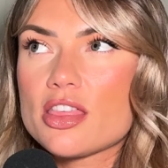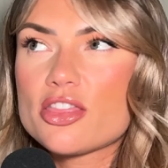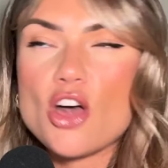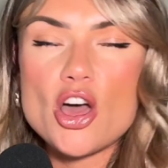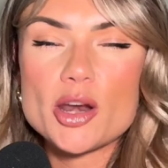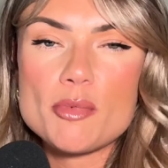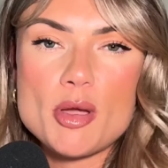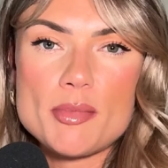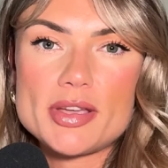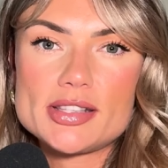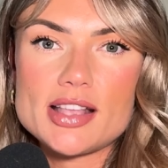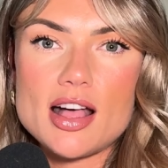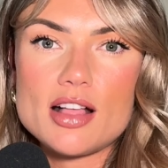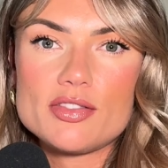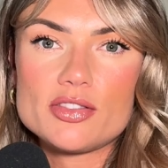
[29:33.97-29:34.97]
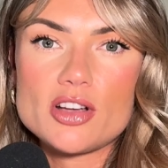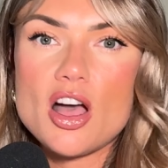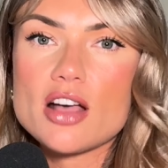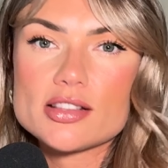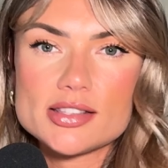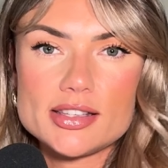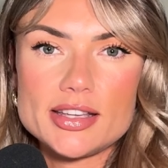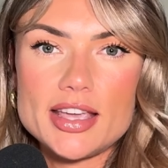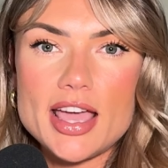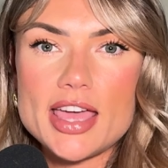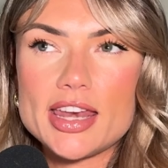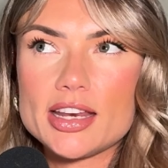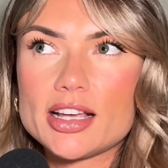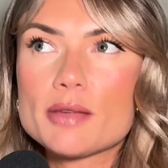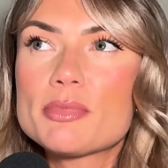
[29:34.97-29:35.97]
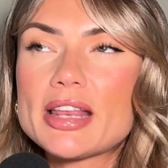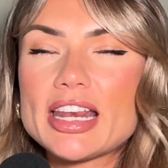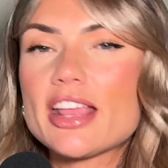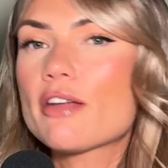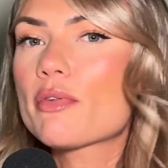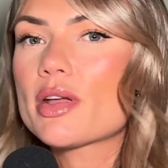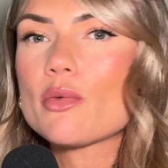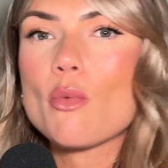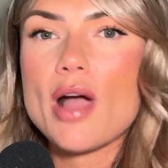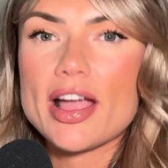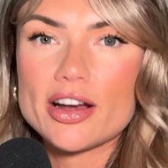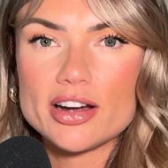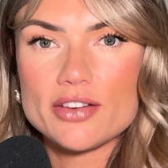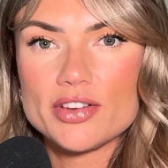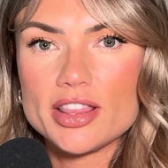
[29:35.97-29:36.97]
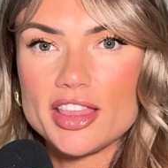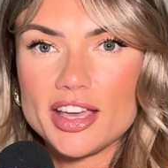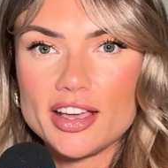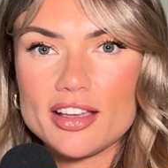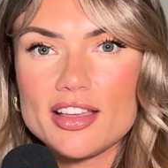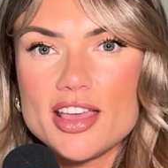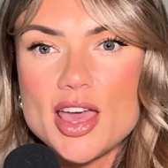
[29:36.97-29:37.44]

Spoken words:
thought about myself constantly, and it completely rewired everything,